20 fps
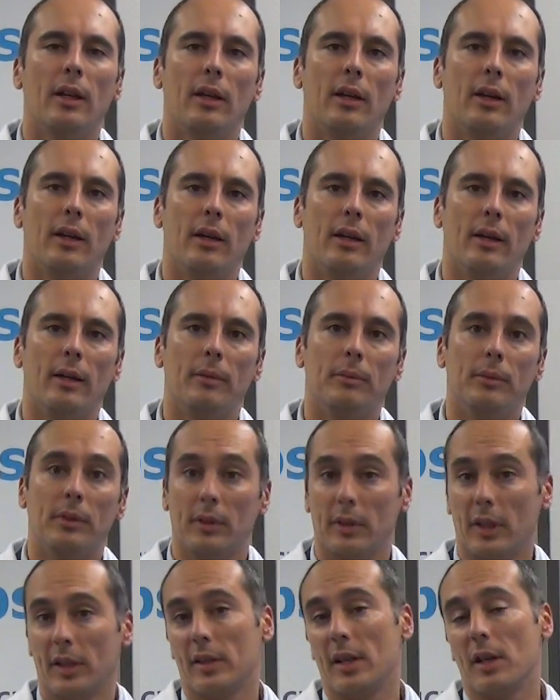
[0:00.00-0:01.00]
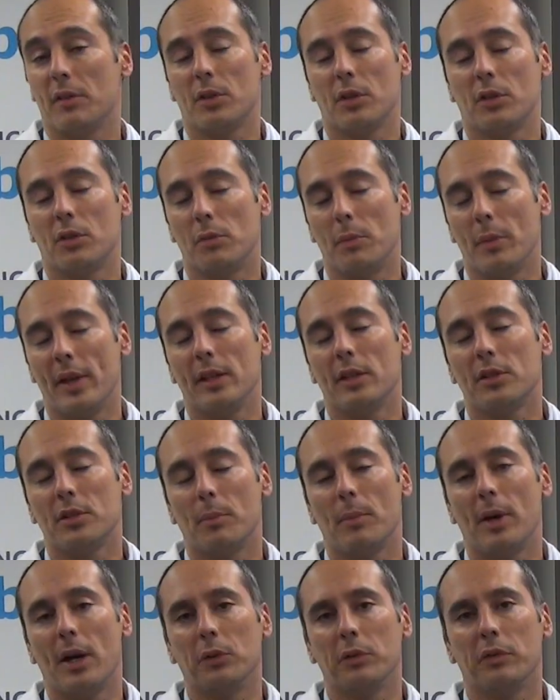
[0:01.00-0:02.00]
uh, that gives us tremendous
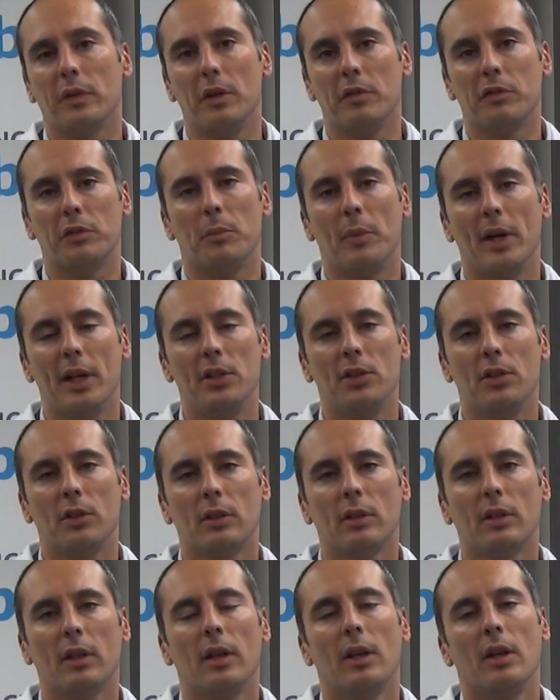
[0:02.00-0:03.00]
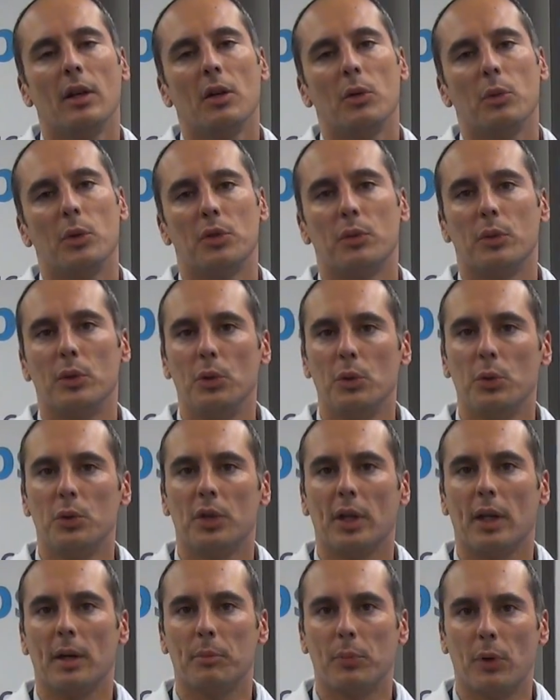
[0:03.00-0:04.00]
amount of information which we're
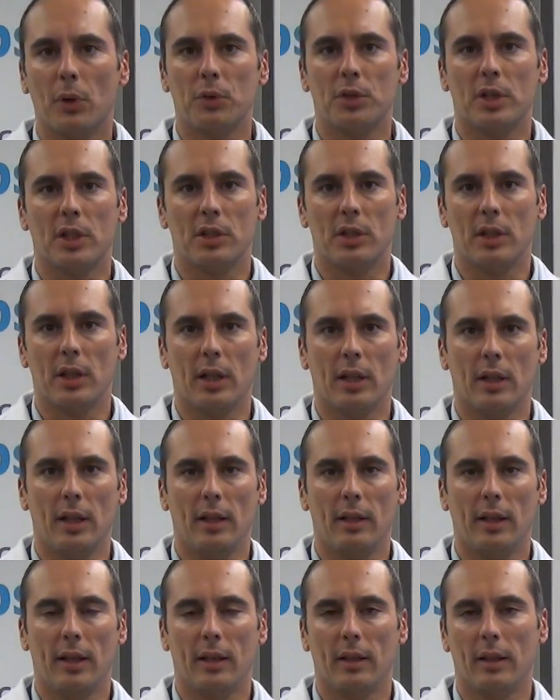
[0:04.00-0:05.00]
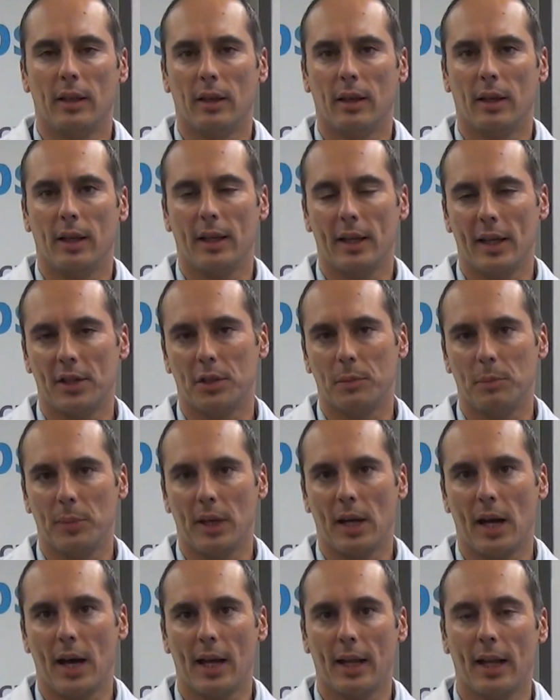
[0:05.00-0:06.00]
using in processing in, in, uh, in SAP
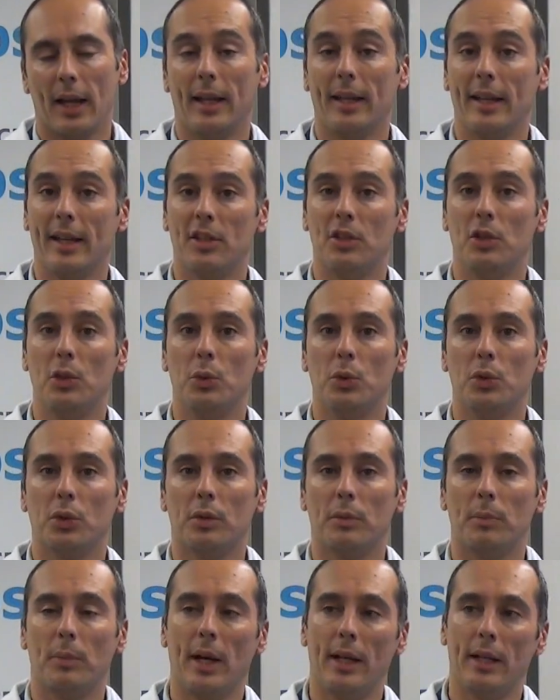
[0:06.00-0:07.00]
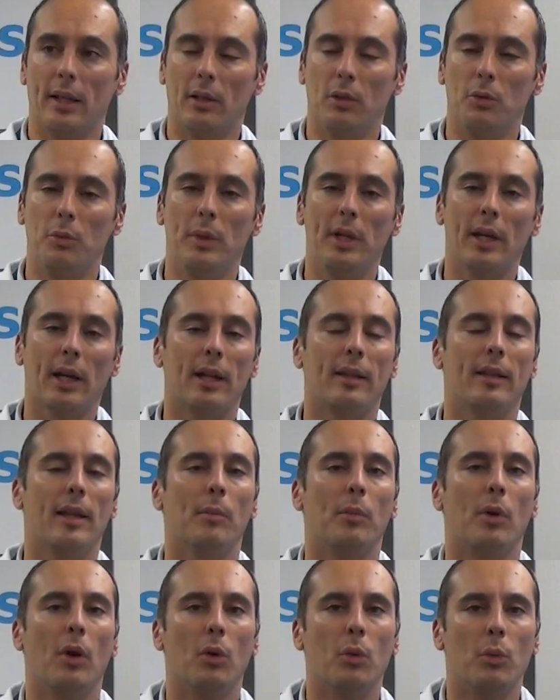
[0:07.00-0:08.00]
HANA, and that is used by the Lumira
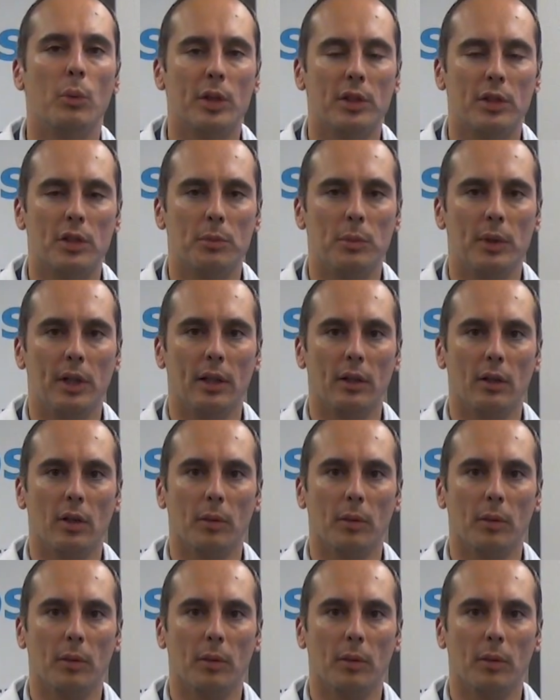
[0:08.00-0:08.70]
demo, which is being